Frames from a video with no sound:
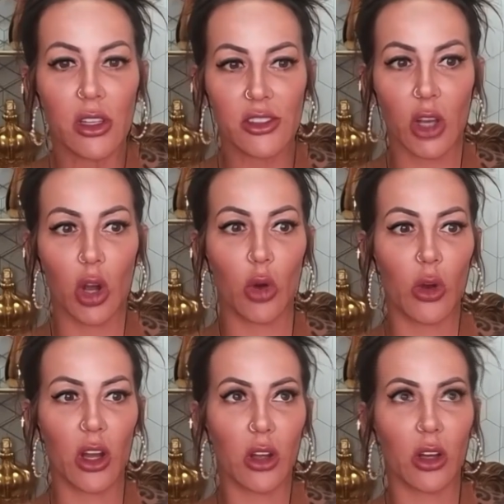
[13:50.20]

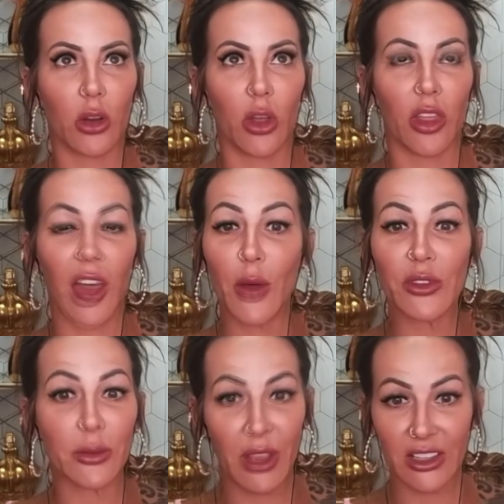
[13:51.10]
So that
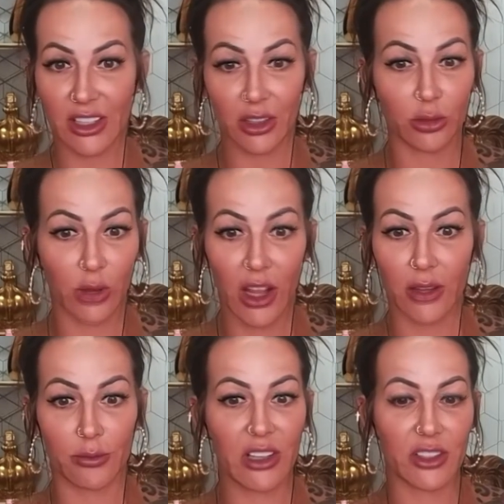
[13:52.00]
was amazing,
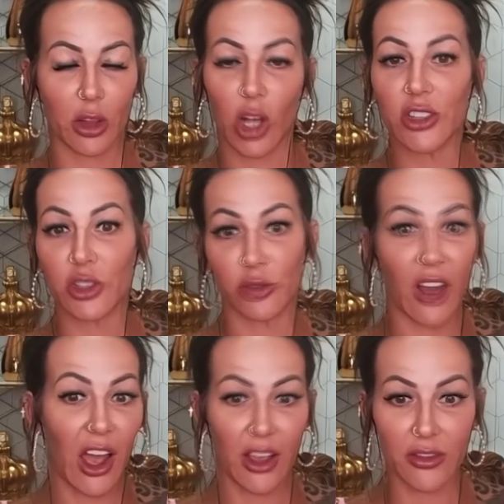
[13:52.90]
right? My salon
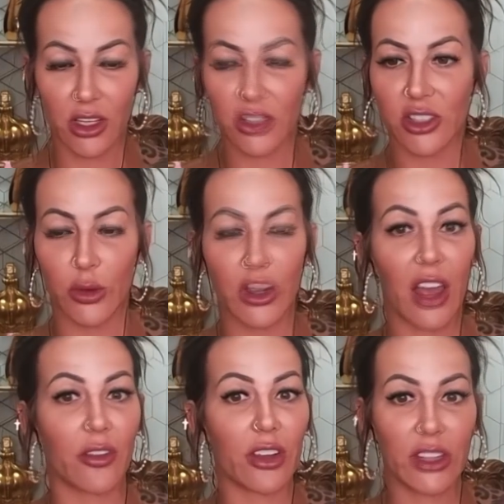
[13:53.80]
survived, and so did
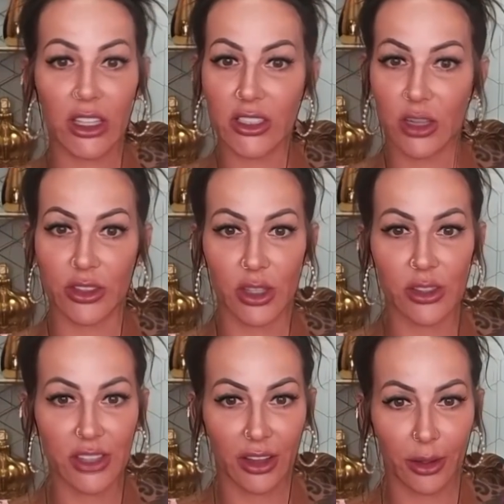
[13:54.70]
everything in
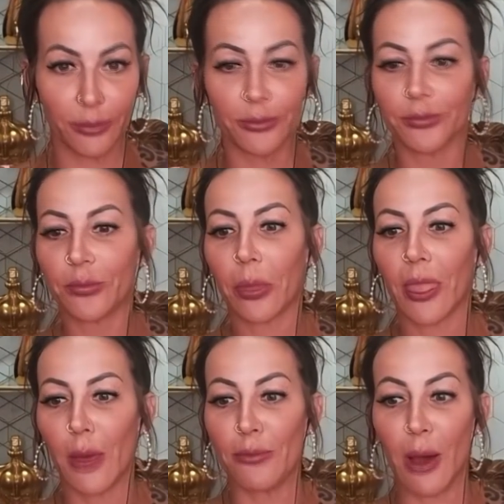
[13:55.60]
downtown Salem.
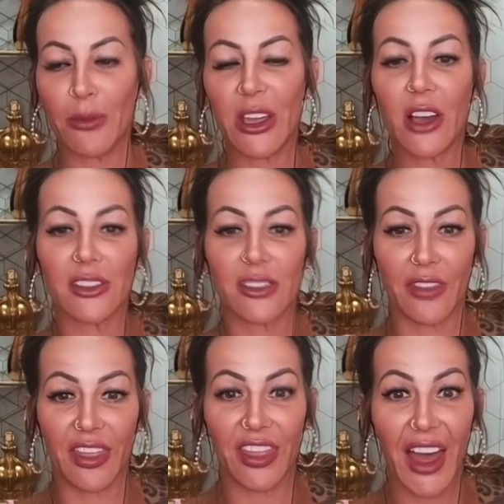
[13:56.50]
But because
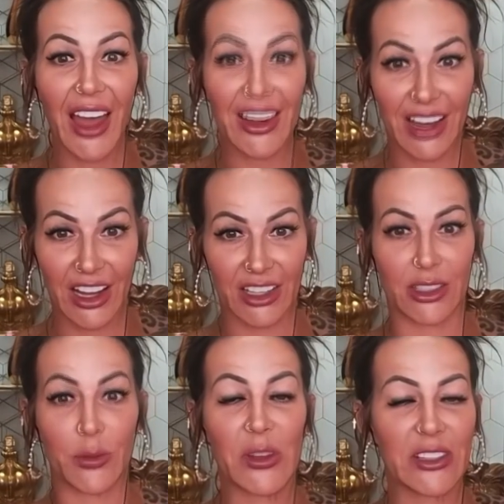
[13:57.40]
of that night
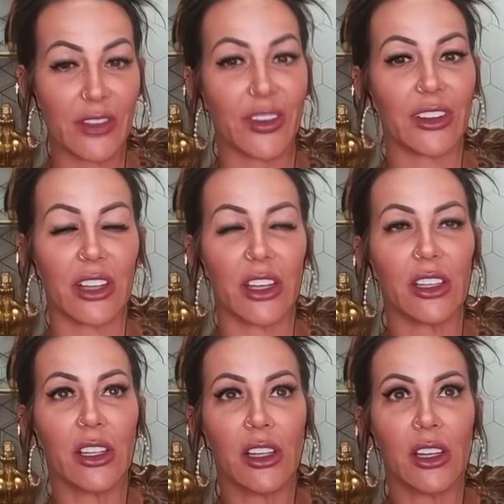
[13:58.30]
specifically,
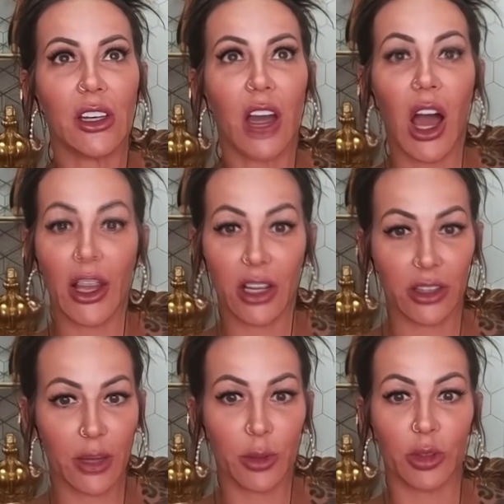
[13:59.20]
I got
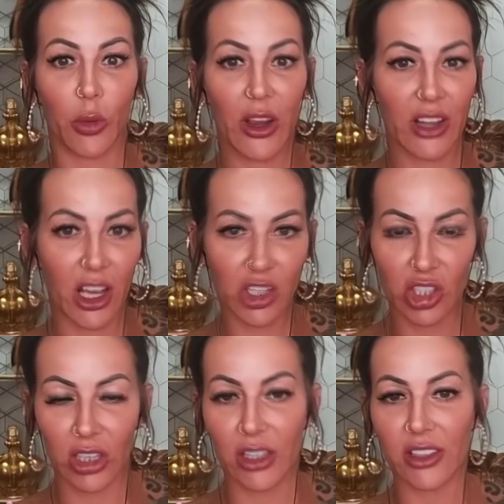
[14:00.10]
labeled a white
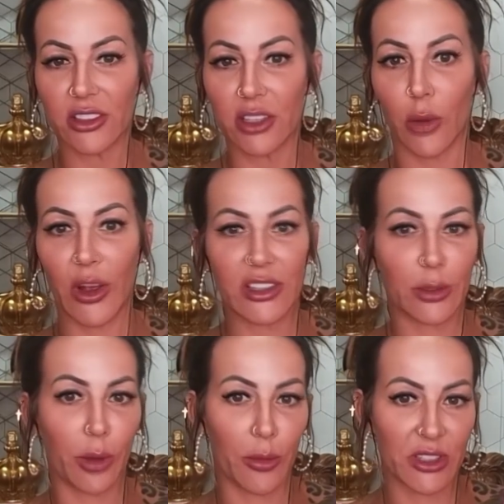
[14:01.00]
nationalist, a white
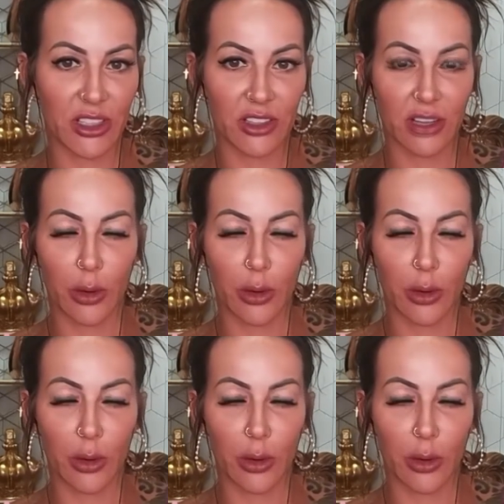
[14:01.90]
supremacist.